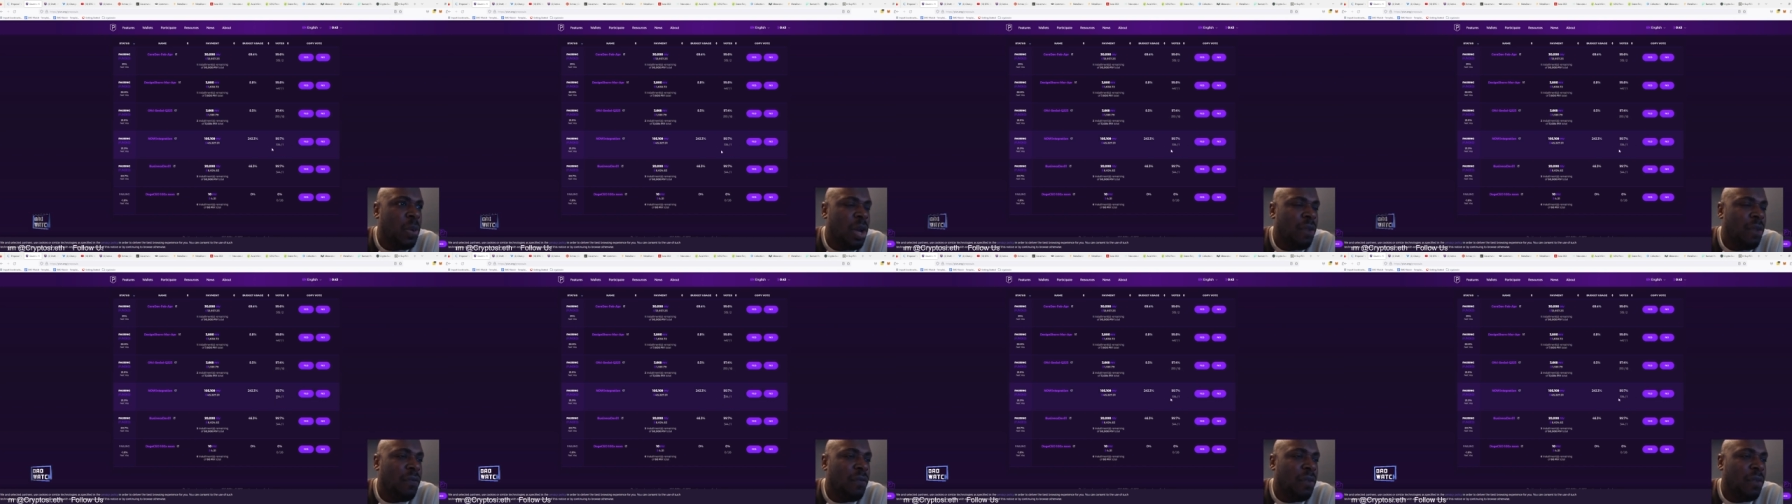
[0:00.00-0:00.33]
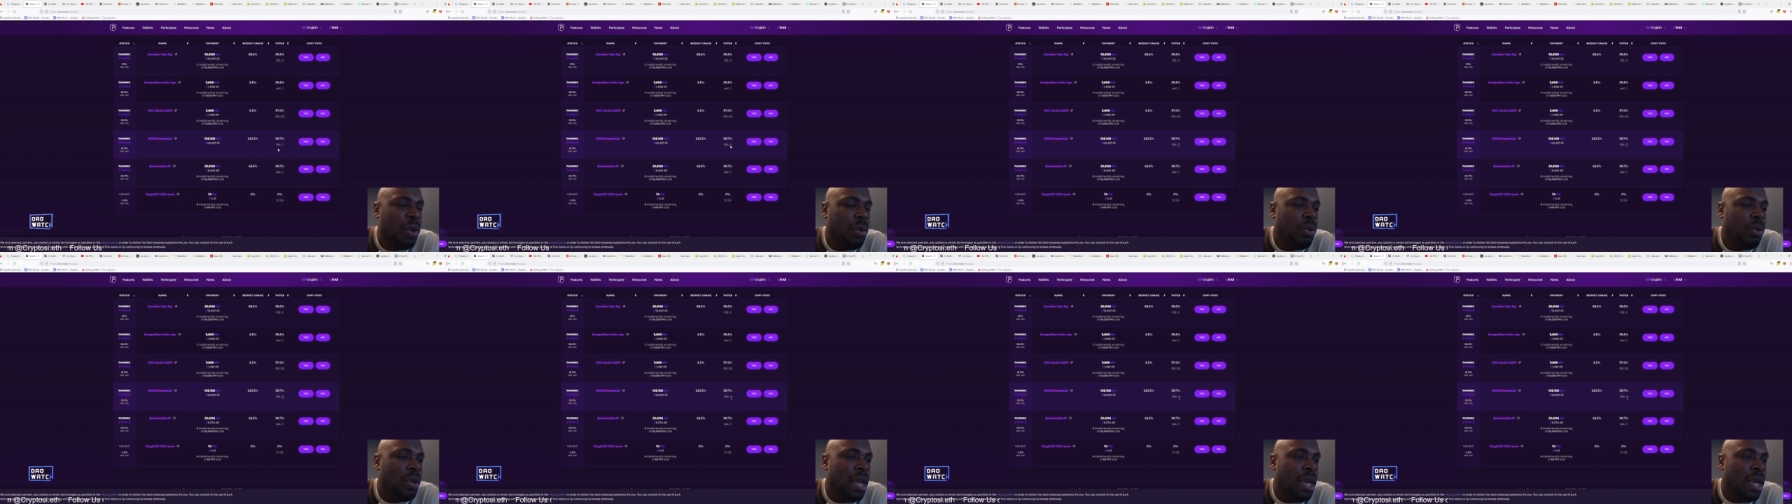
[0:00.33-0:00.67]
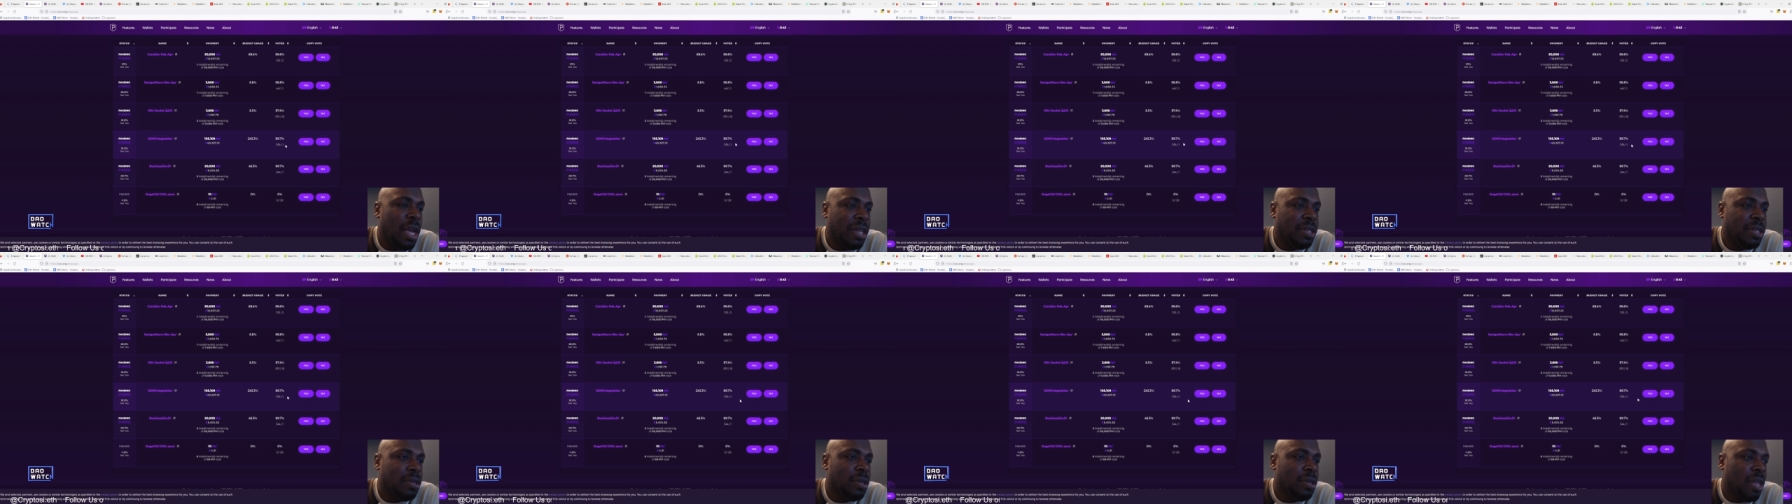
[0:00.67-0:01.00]
one vote
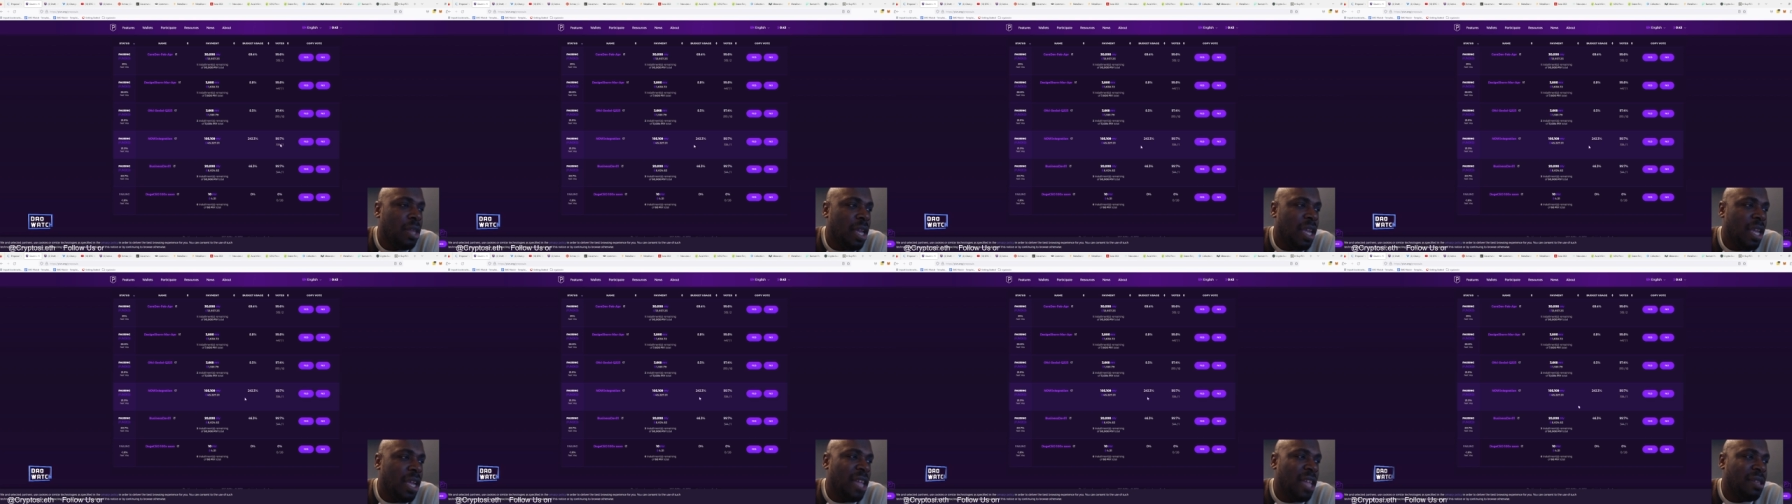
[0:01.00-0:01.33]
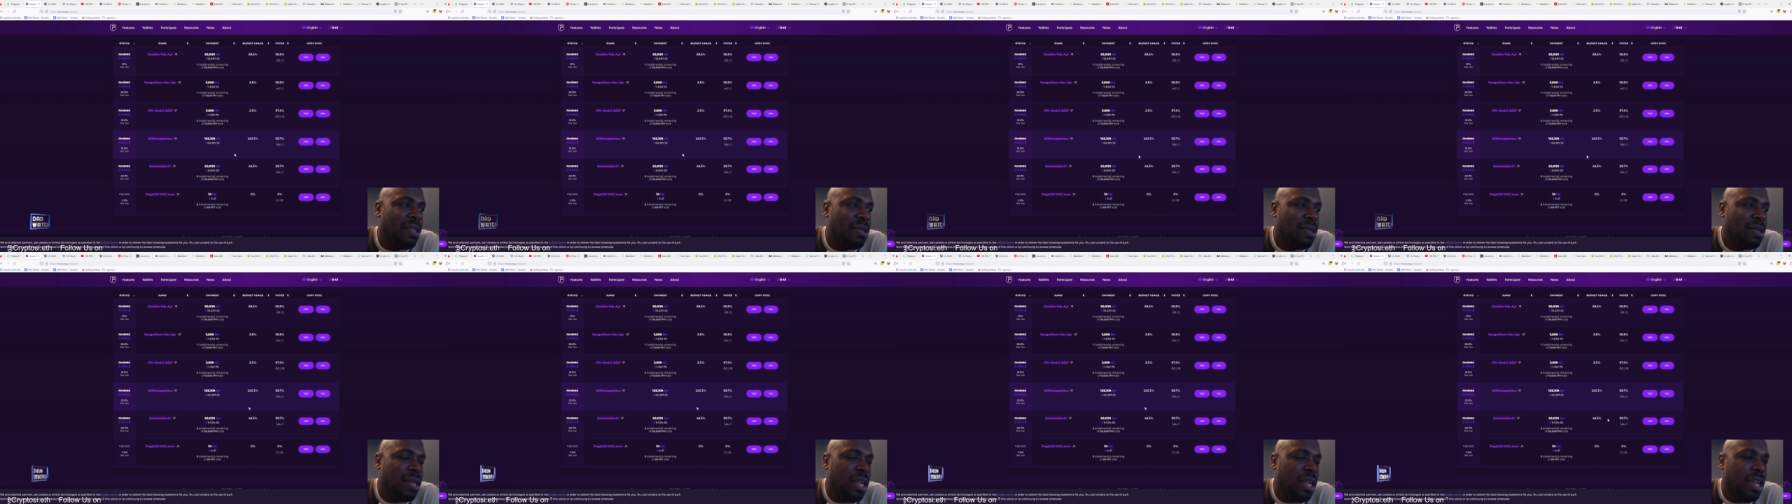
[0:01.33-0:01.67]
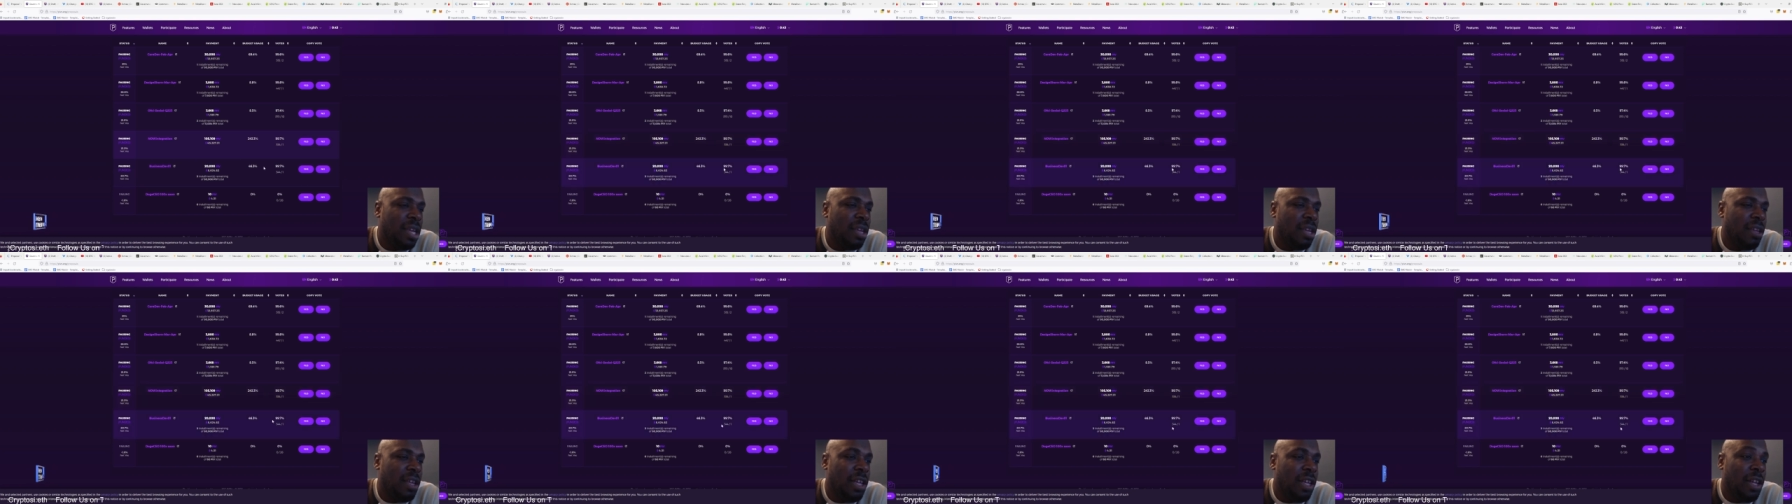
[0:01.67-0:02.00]
that's against
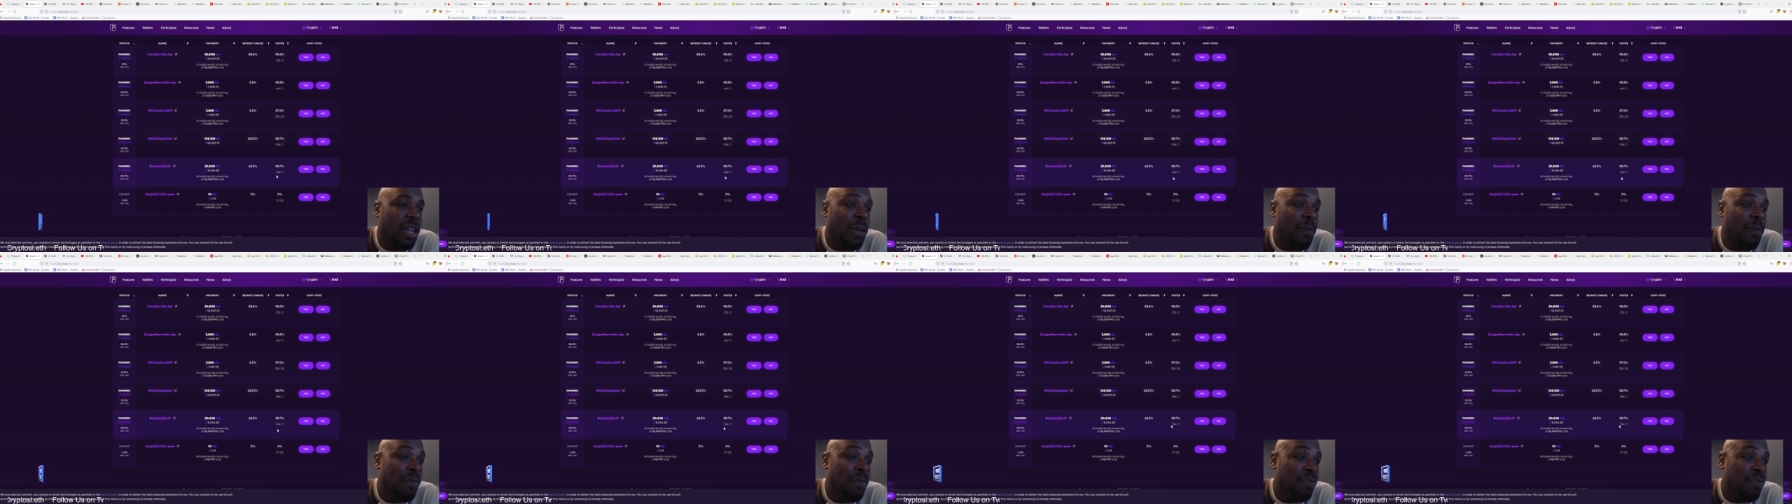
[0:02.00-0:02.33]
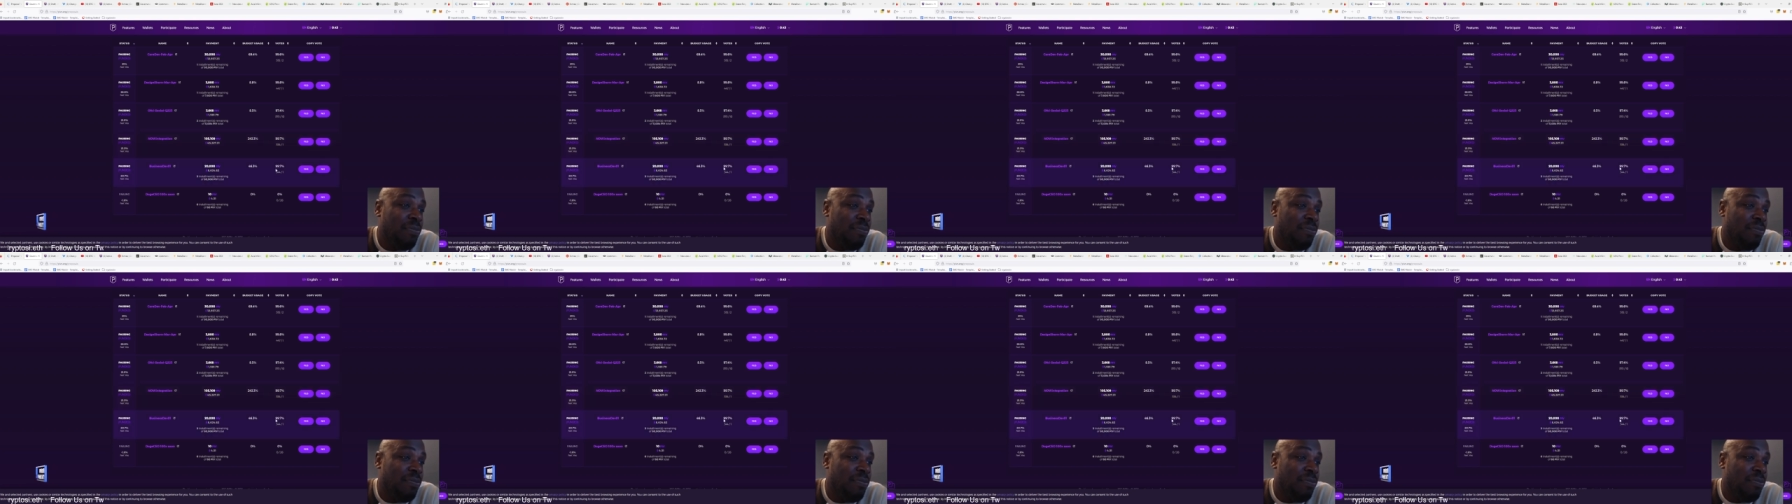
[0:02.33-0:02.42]
it. Um,